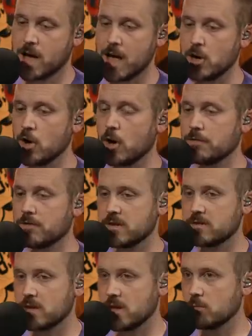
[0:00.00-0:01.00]
I don't know if
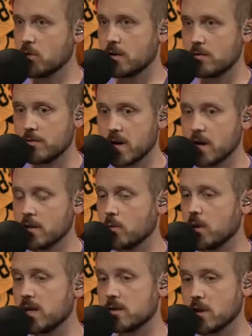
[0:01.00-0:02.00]
this team, Ron Rivera, the
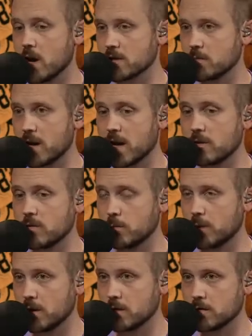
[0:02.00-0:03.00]
way he talks about Adrian
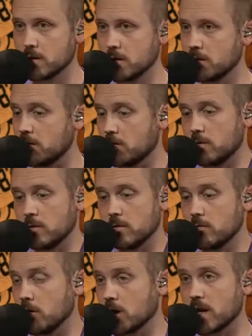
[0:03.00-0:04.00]
Peterson,
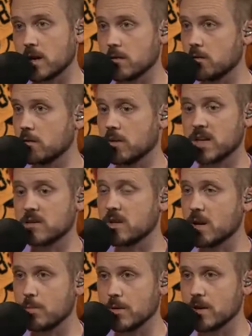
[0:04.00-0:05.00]
you look at the
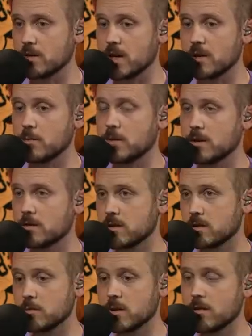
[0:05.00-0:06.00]
example that Adrian
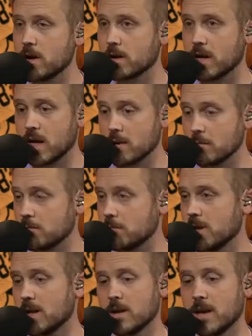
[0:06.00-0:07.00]
Peterson has been around camp.
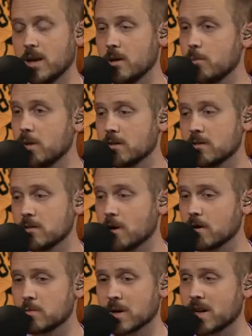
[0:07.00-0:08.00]
Adrian Peterson's
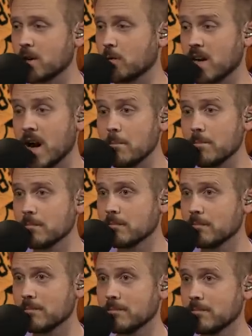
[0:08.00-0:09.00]
yards per carry went up
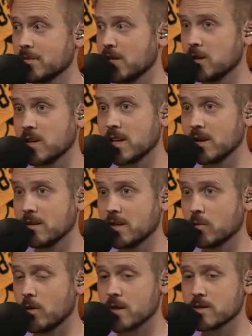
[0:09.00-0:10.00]
year to year
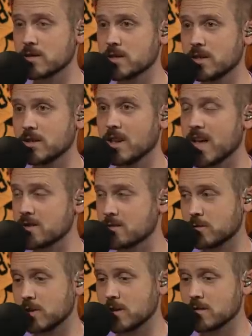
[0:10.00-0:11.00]
in Washington the last
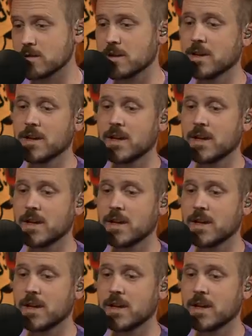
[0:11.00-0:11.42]
2 years.